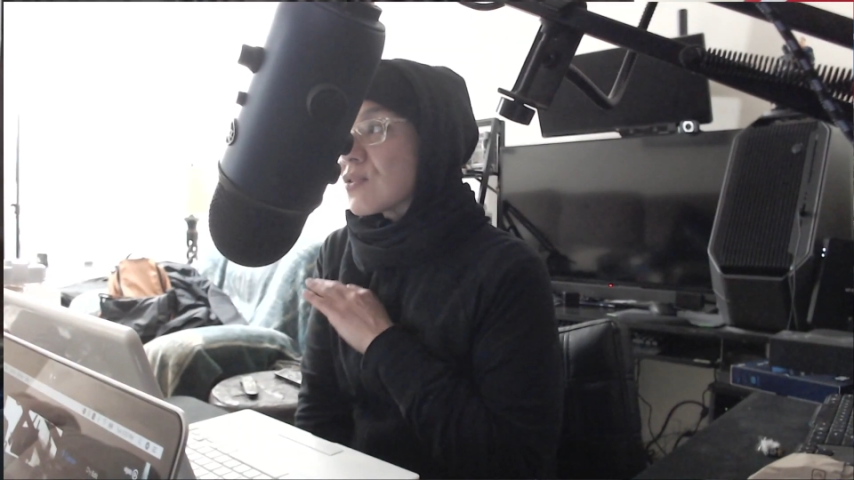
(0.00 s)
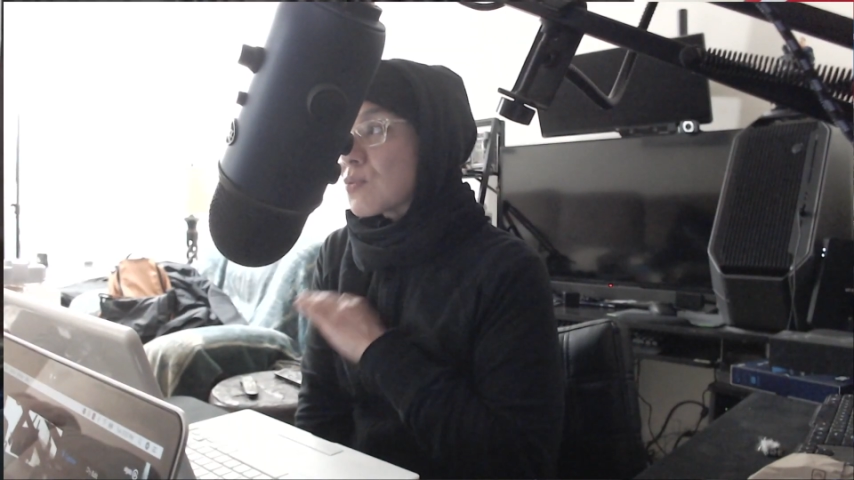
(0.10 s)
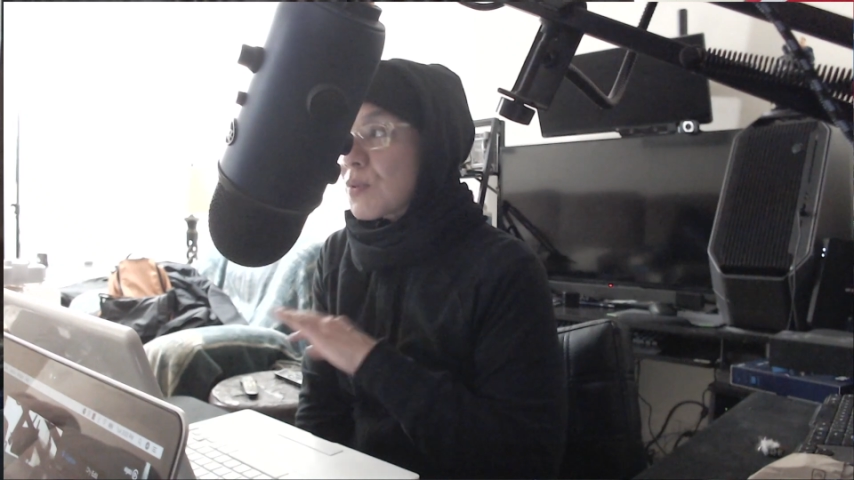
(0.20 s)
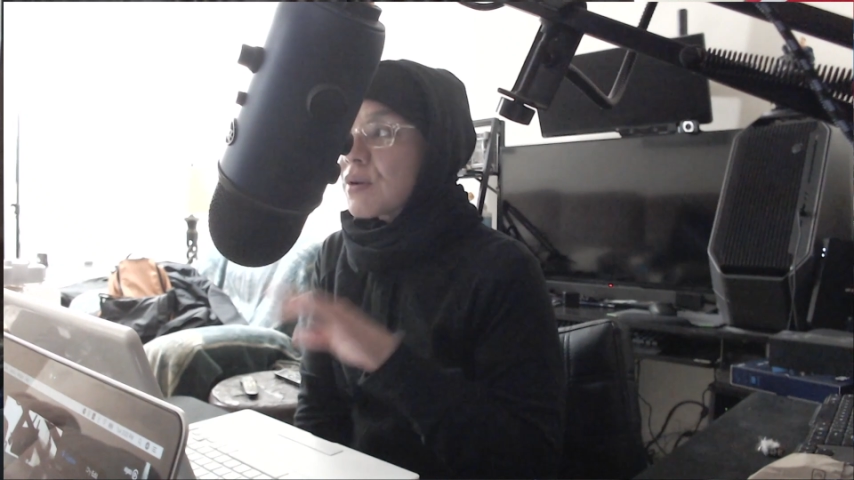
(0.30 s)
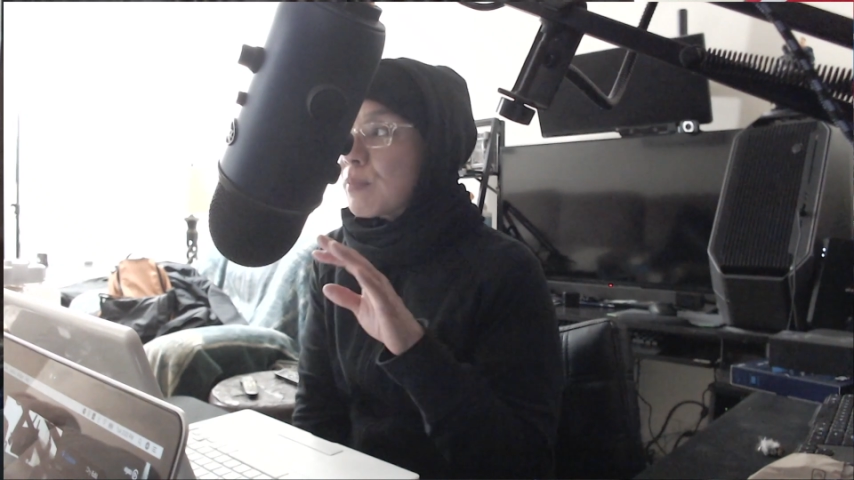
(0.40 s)

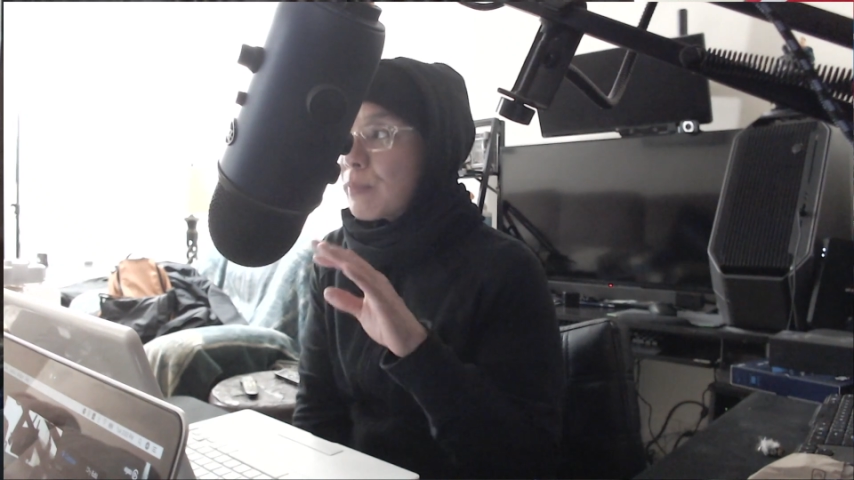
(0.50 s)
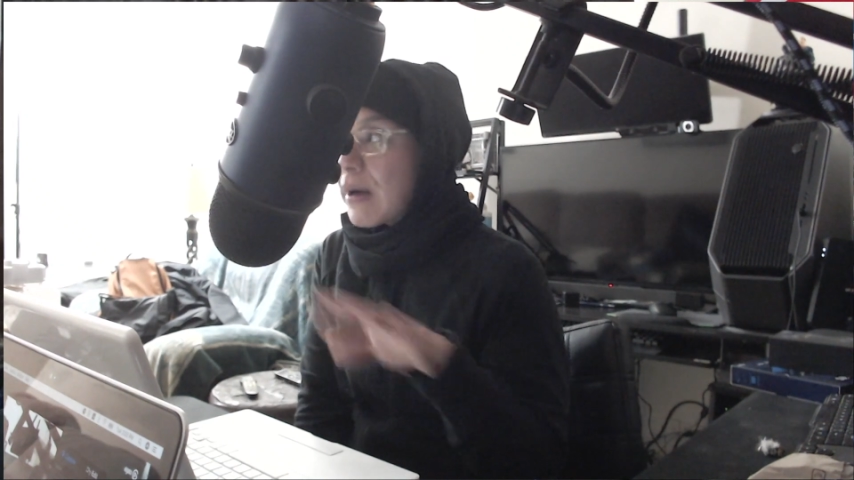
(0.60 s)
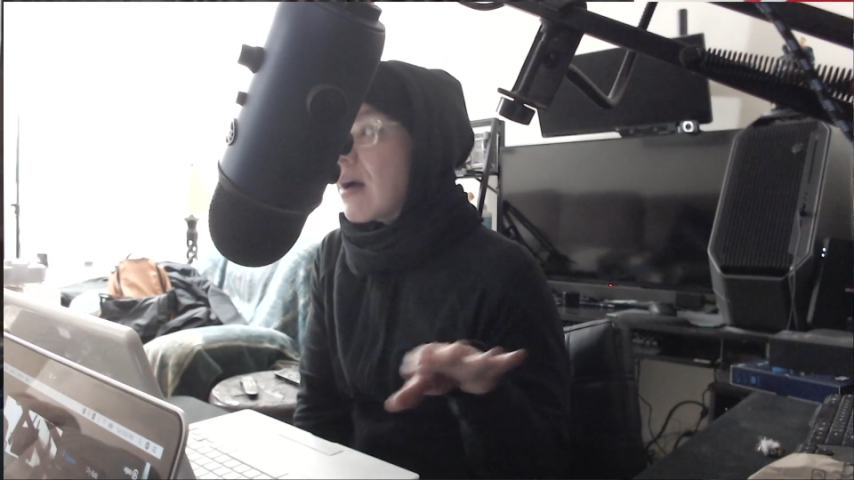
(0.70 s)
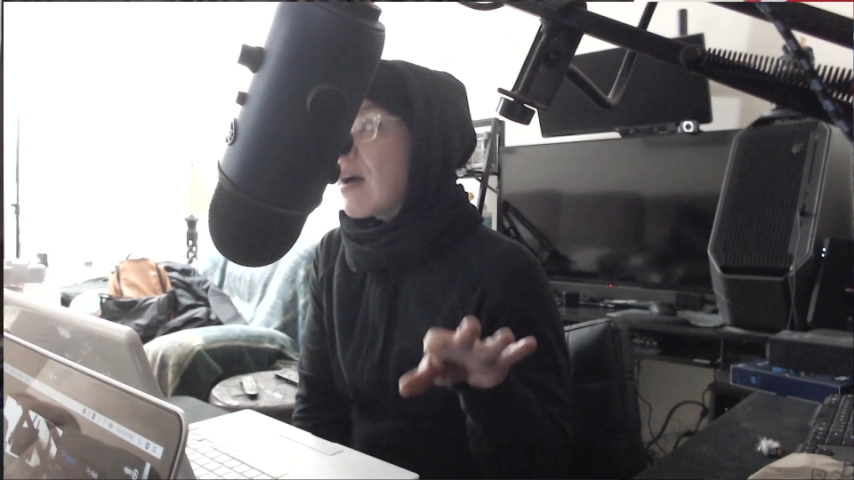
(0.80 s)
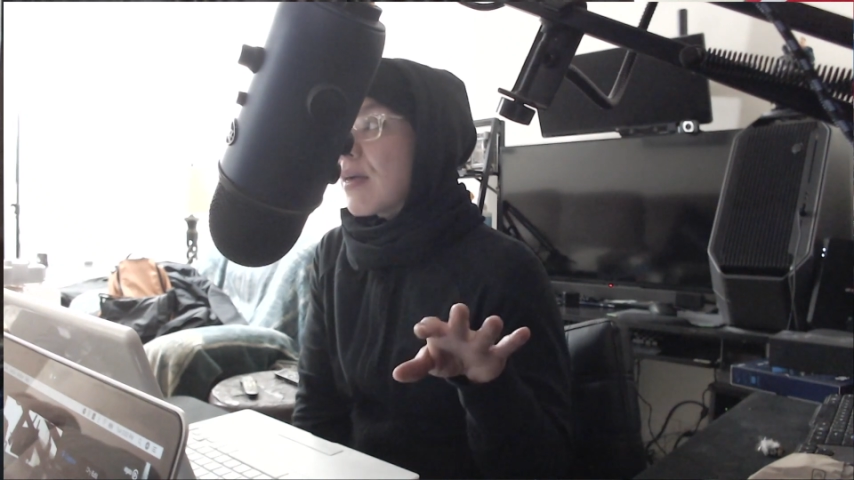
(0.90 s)
by the
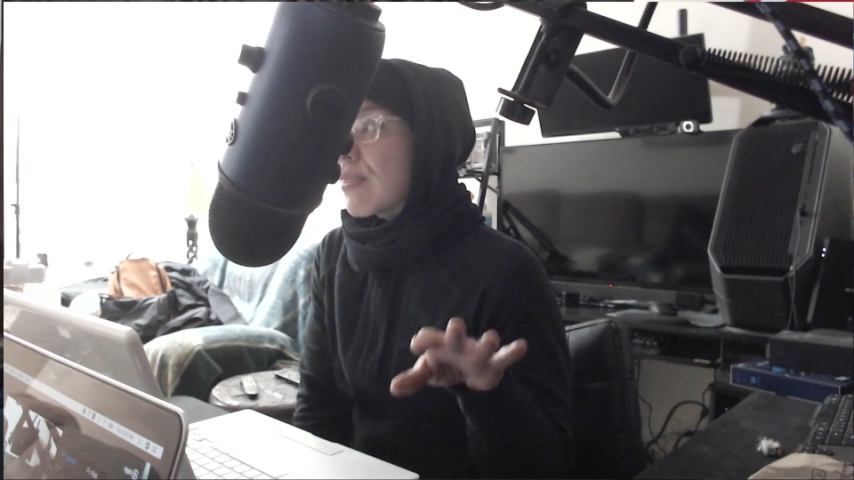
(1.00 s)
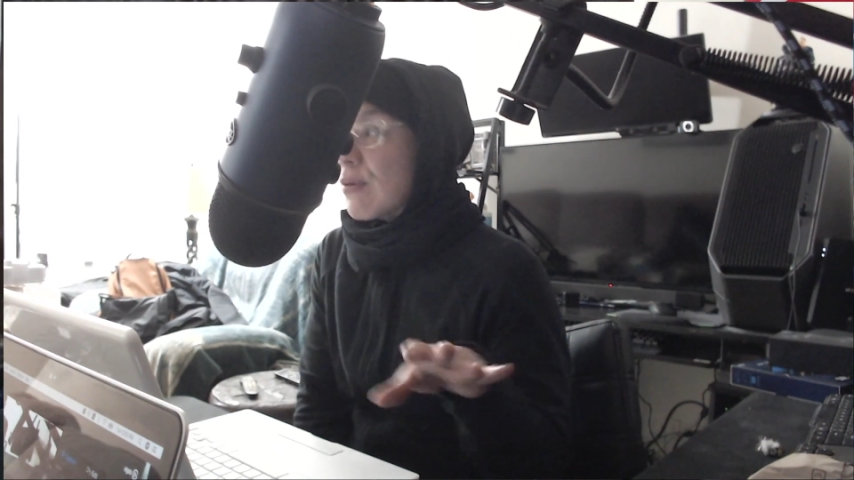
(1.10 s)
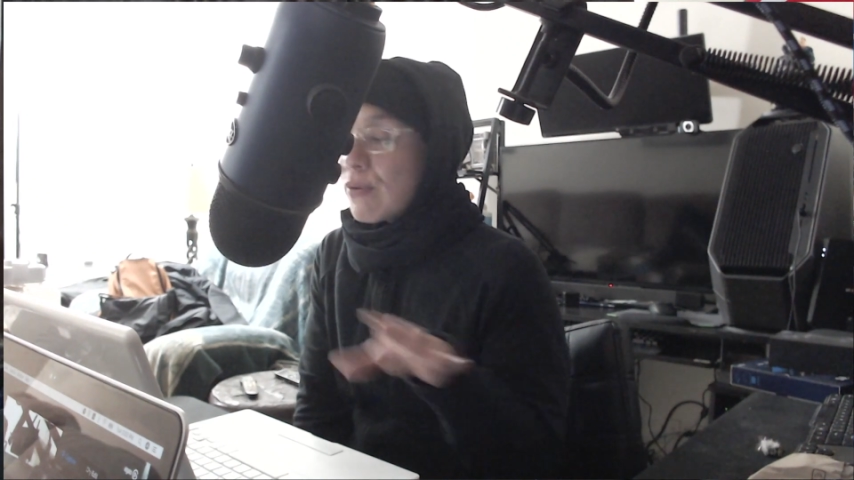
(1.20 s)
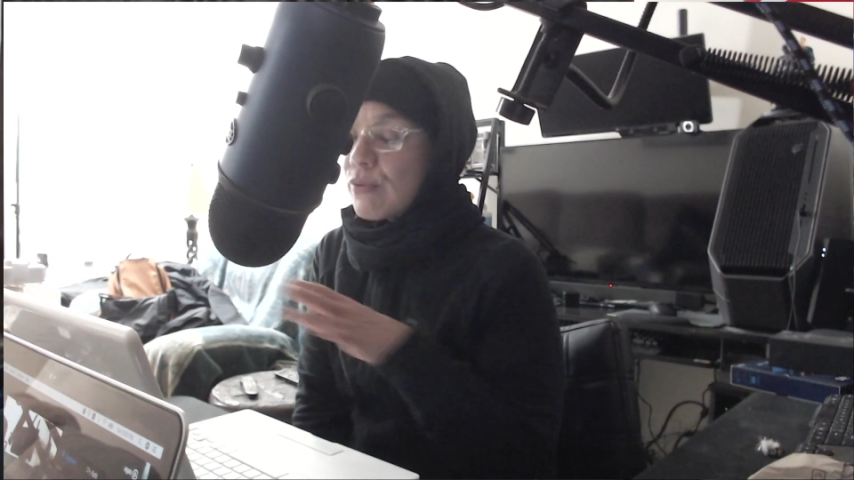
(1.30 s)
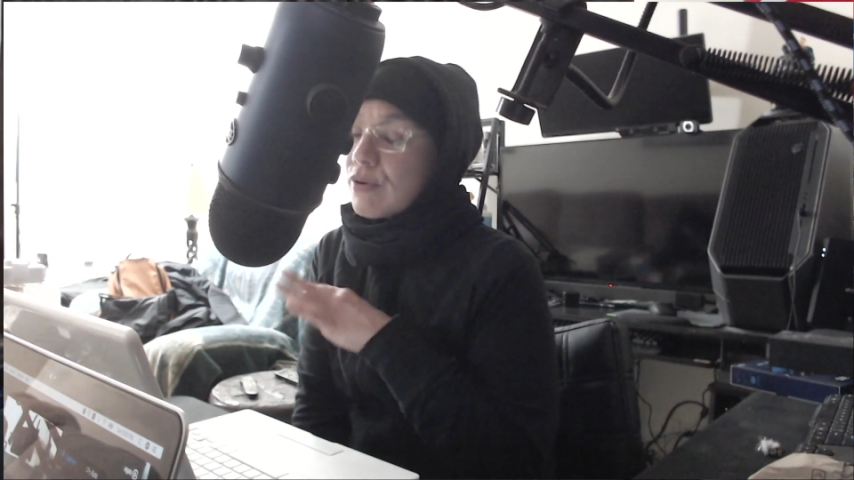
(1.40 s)
whole green
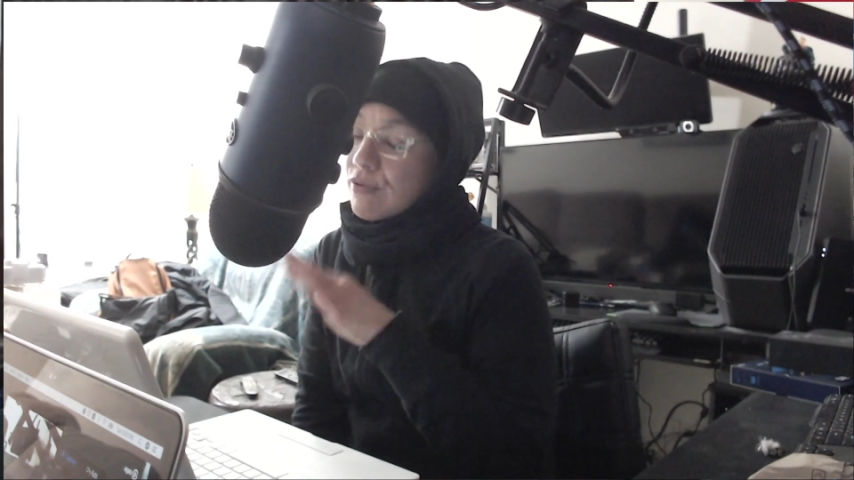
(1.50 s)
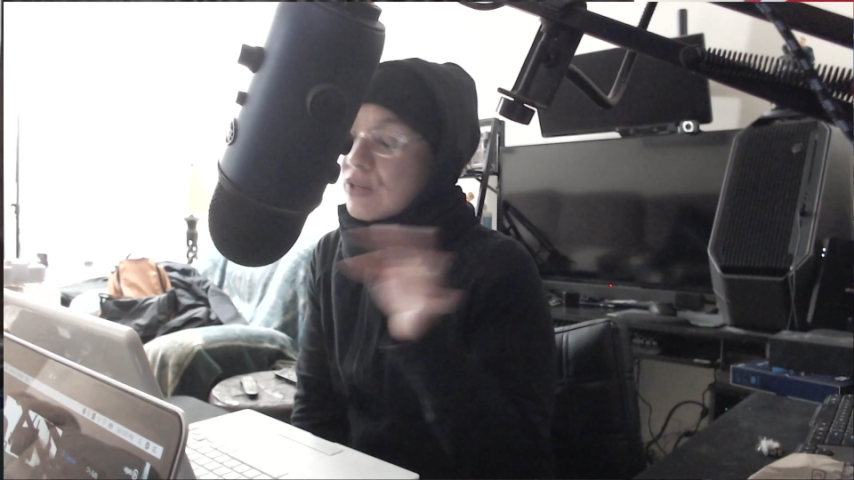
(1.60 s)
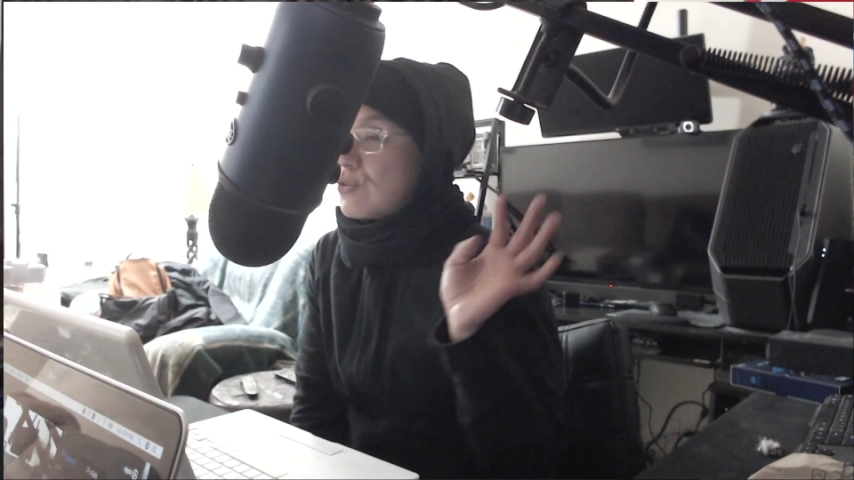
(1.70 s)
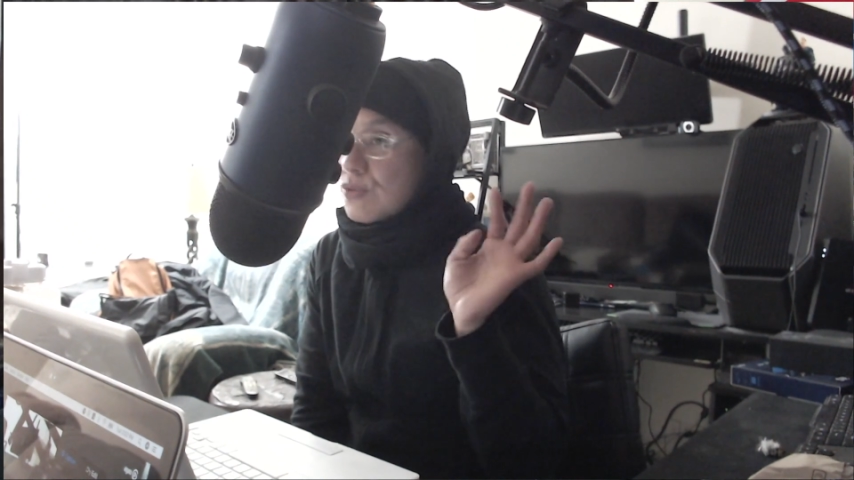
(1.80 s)
juice stuff.